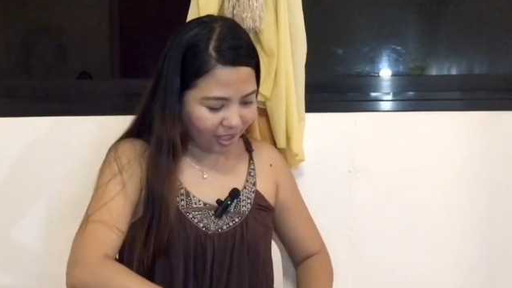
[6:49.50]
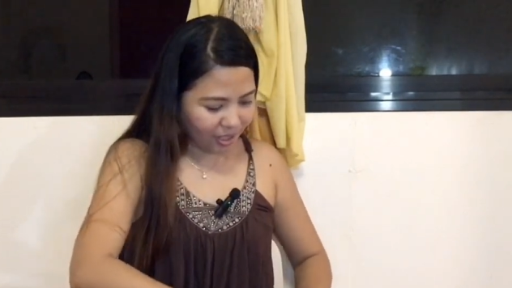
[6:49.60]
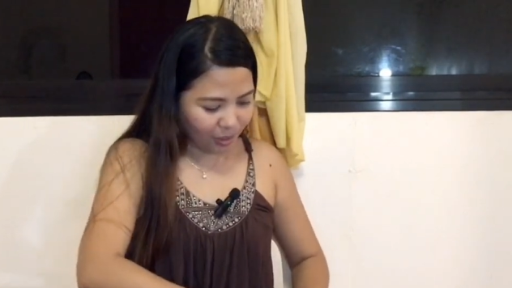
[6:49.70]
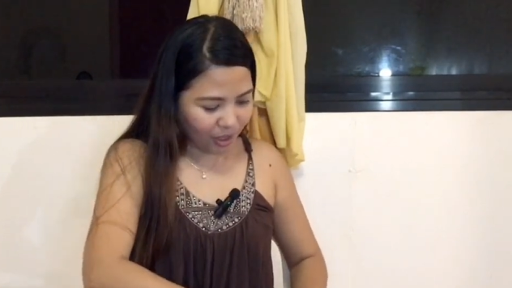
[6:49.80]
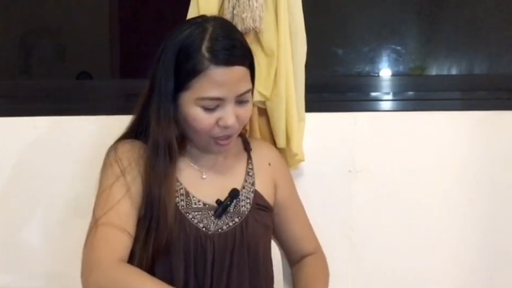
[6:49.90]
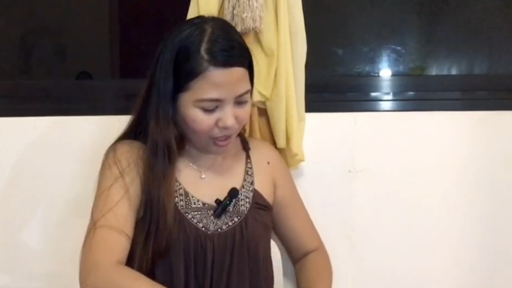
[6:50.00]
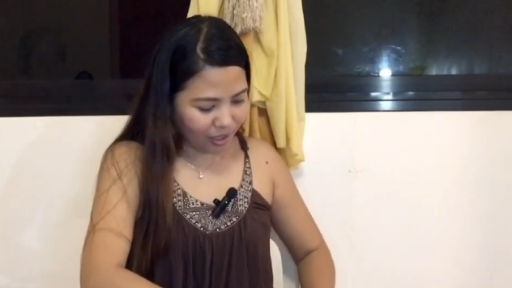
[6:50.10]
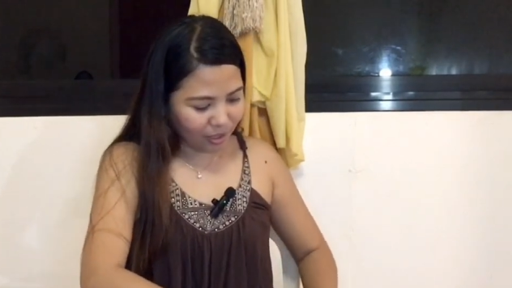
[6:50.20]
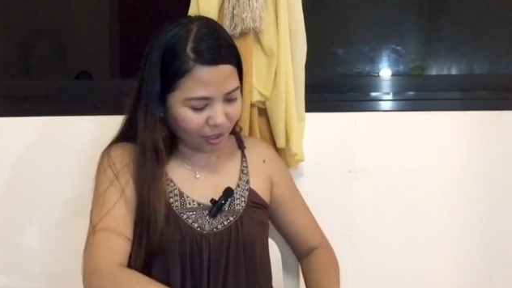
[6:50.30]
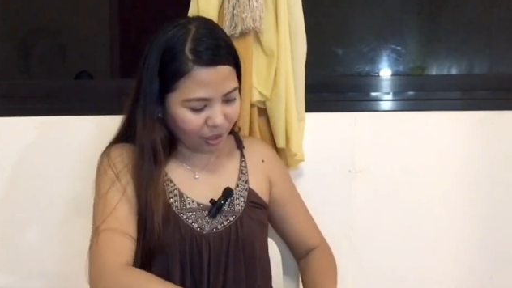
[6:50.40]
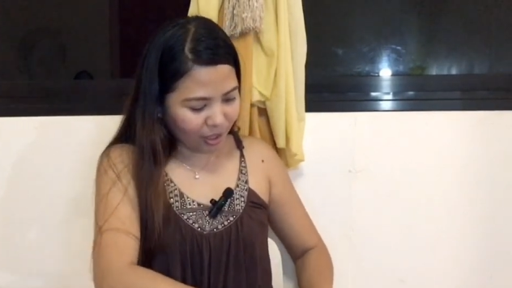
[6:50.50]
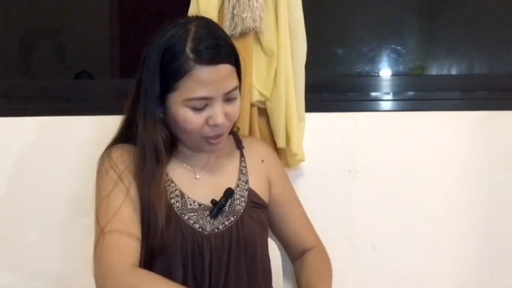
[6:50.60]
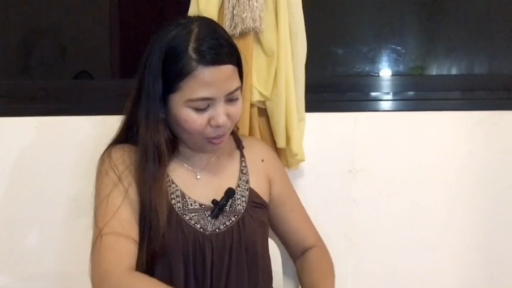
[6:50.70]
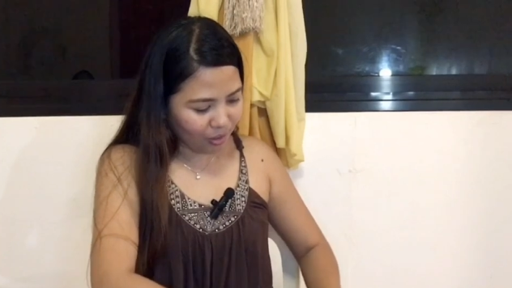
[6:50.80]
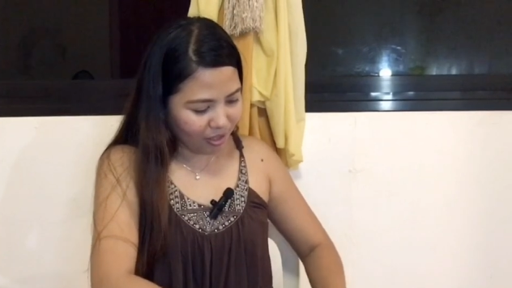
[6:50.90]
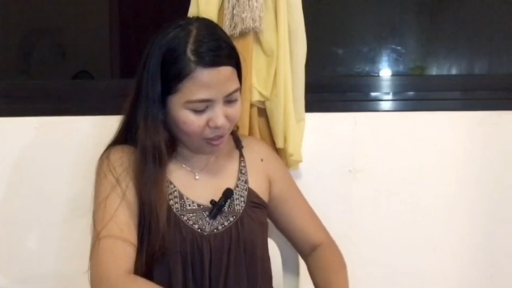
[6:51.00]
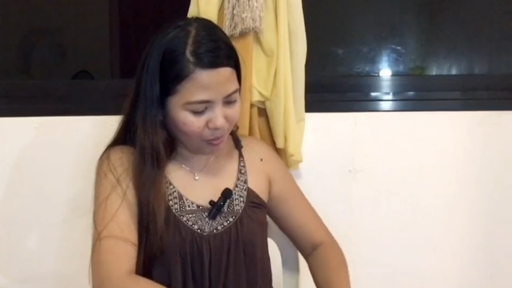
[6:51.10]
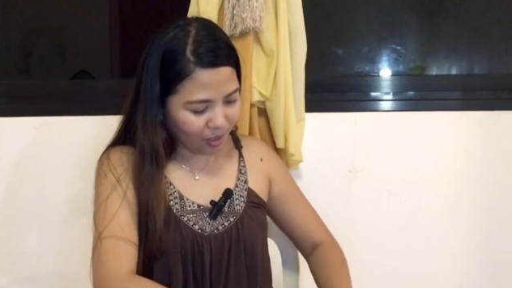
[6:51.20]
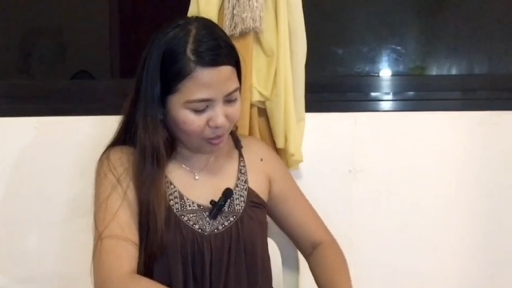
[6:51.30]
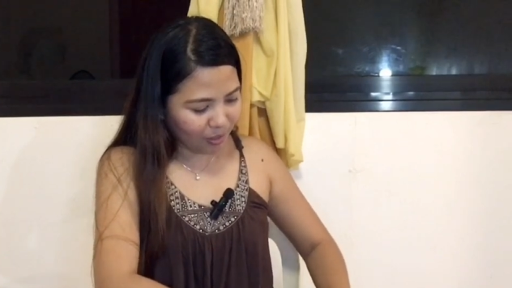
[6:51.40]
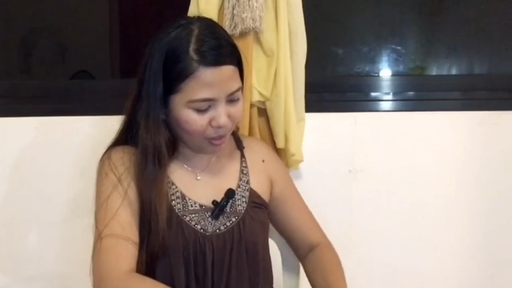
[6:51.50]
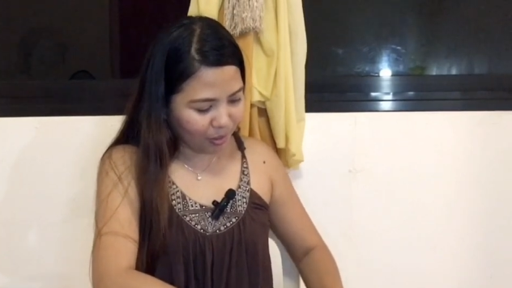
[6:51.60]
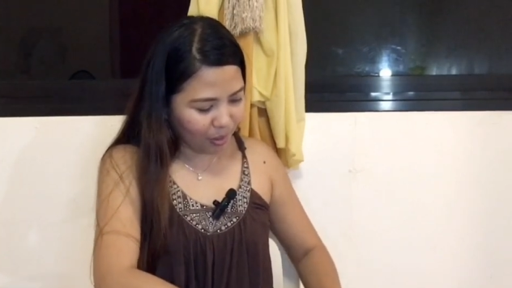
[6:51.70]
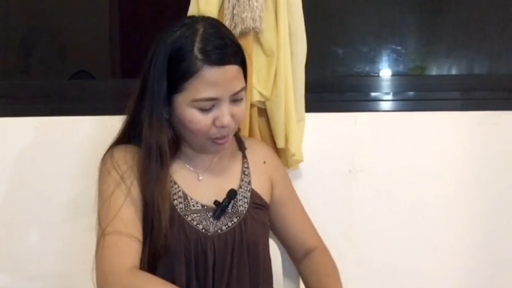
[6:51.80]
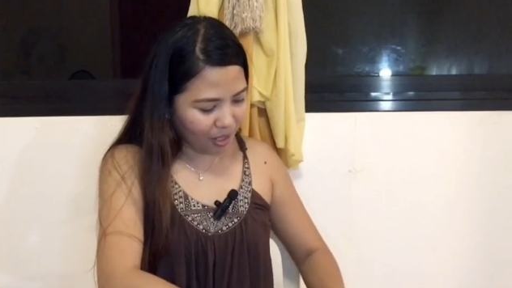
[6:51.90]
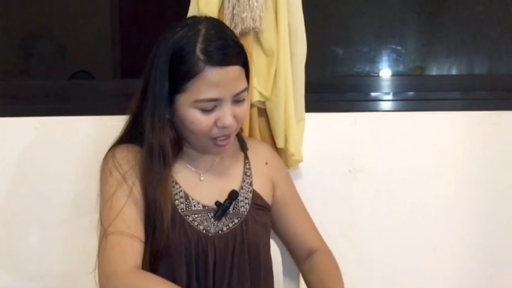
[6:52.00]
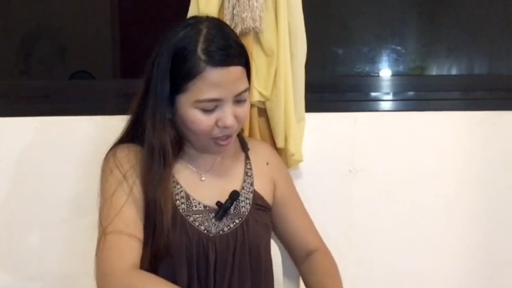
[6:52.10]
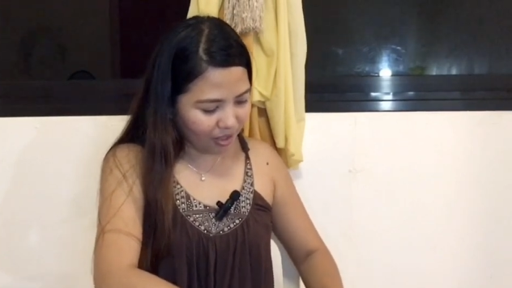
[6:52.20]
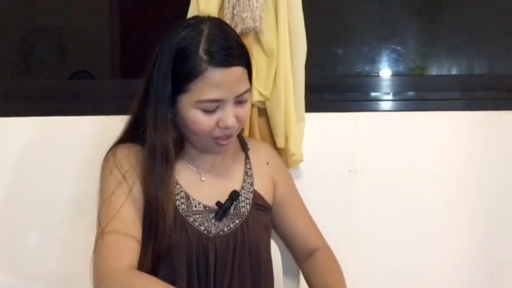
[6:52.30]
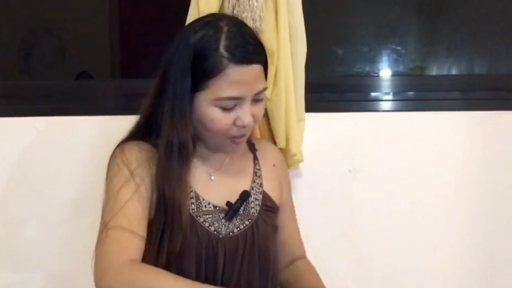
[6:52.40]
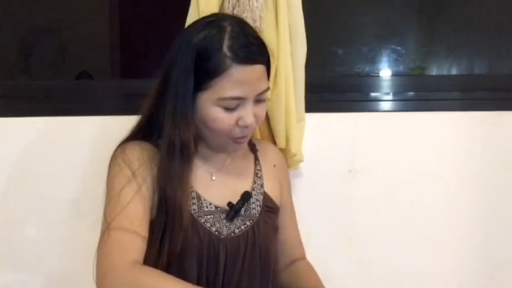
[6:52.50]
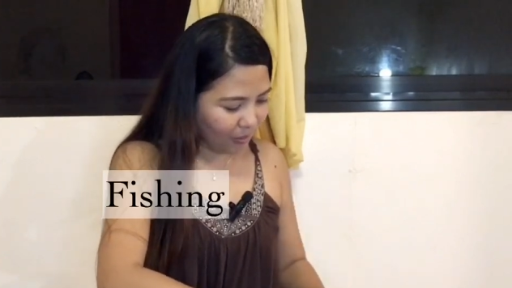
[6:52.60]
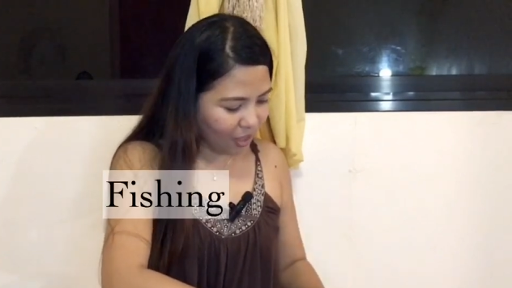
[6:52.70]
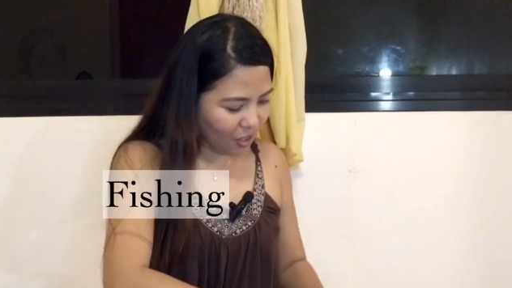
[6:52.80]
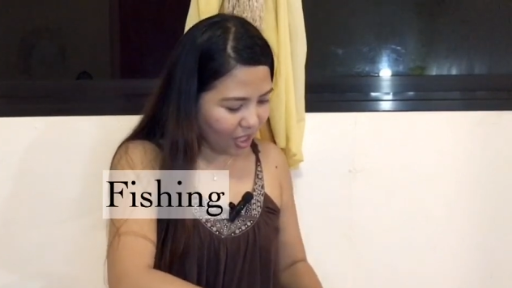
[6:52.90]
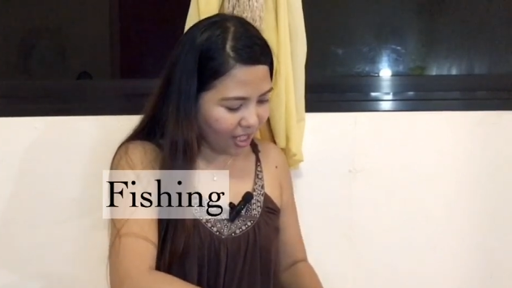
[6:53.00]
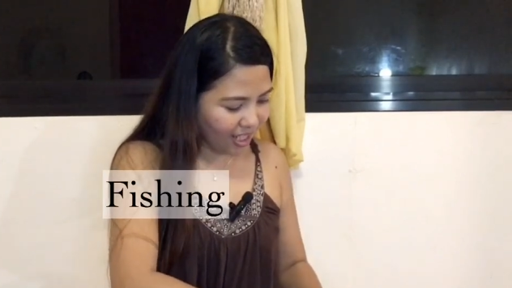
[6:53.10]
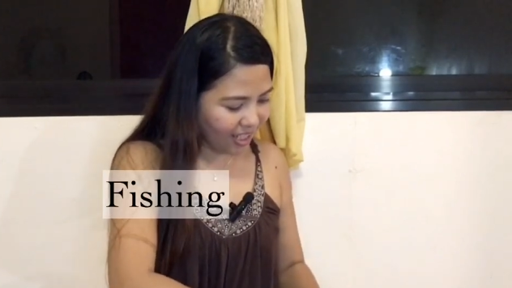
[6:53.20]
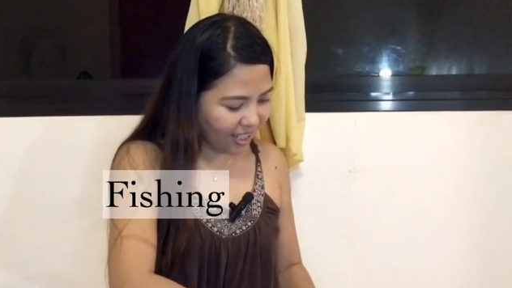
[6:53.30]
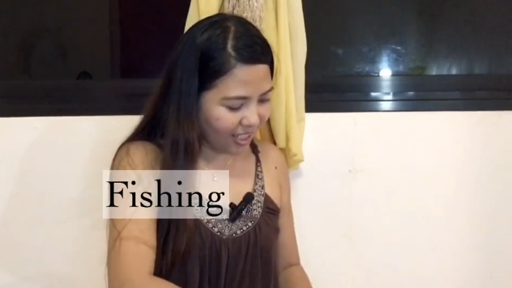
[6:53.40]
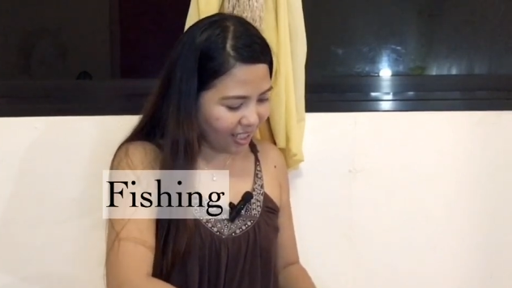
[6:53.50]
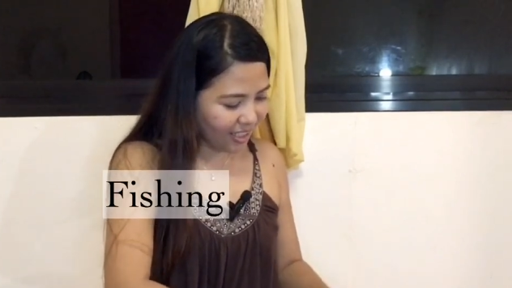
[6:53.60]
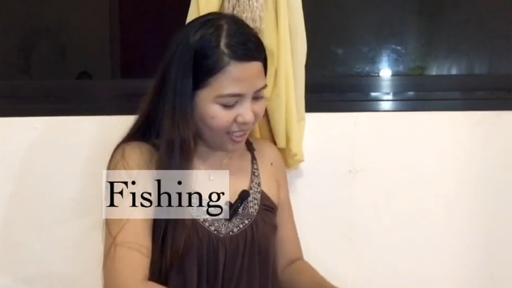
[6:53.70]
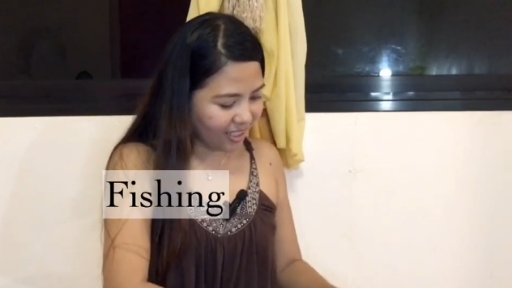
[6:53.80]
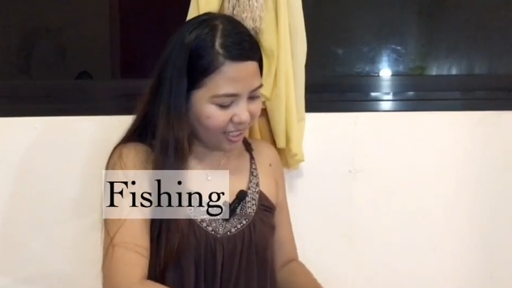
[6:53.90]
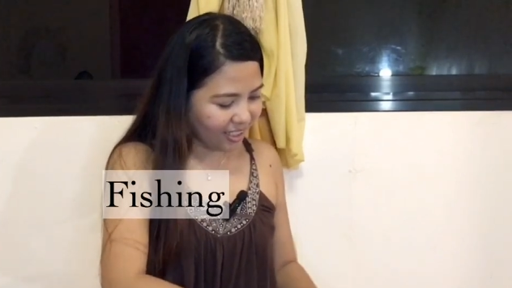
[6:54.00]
in, or you can use this one when you go out fishing,